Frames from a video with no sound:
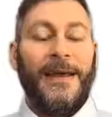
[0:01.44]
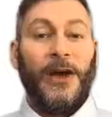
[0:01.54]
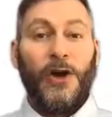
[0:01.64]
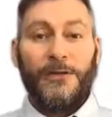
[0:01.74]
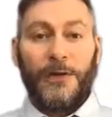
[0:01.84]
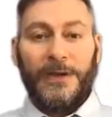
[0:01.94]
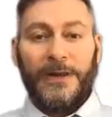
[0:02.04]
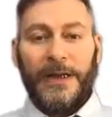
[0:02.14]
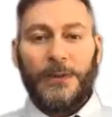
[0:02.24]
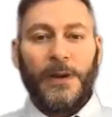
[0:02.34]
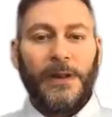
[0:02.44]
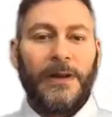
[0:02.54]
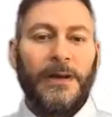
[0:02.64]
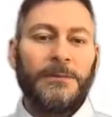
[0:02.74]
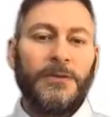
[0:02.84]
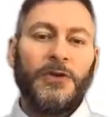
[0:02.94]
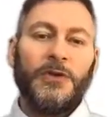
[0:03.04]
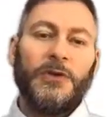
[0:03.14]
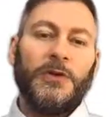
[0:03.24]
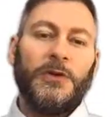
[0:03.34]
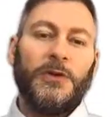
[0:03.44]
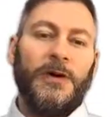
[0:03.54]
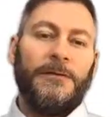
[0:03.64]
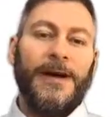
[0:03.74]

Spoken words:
Hello everyone and welcome to